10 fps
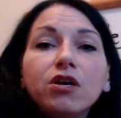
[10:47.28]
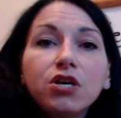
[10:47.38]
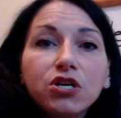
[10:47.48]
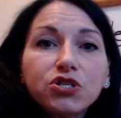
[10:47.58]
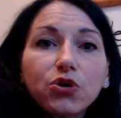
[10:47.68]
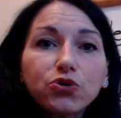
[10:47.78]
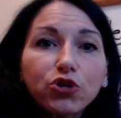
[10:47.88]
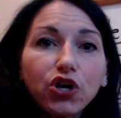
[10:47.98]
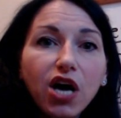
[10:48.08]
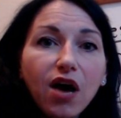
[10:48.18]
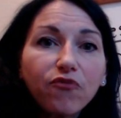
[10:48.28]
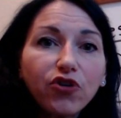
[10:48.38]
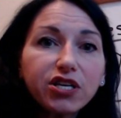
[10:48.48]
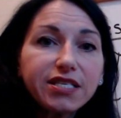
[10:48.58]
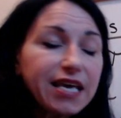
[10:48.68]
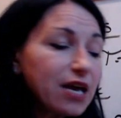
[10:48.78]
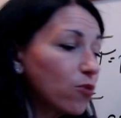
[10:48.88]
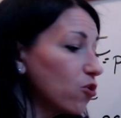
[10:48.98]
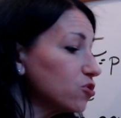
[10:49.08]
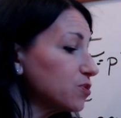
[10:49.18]
So circumference
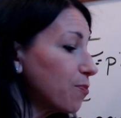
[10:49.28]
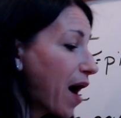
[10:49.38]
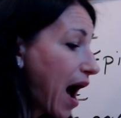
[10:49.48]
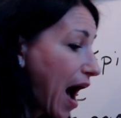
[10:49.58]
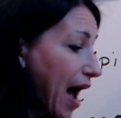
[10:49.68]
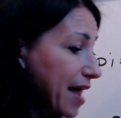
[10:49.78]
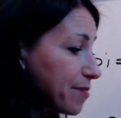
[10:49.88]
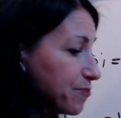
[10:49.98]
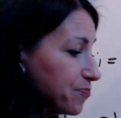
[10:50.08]
equals pi